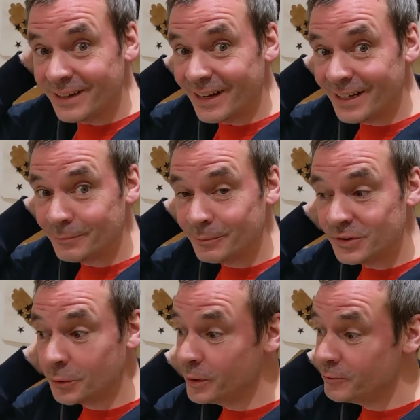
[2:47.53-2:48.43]

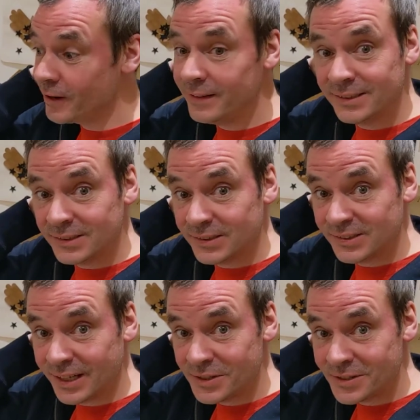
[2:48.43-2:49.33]
So we ran this as a
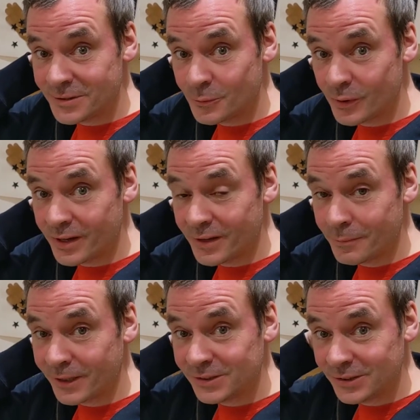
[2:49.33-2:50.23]
session with
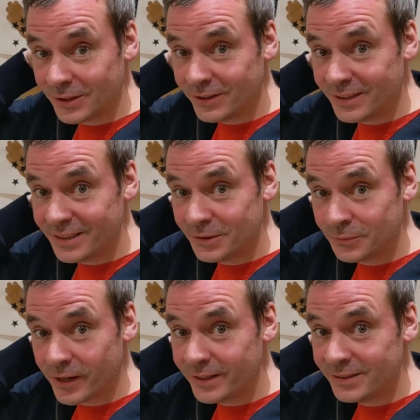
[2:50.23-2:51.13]
my son and his
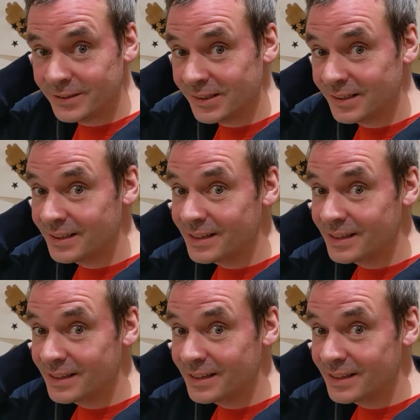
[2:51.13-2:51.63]
friends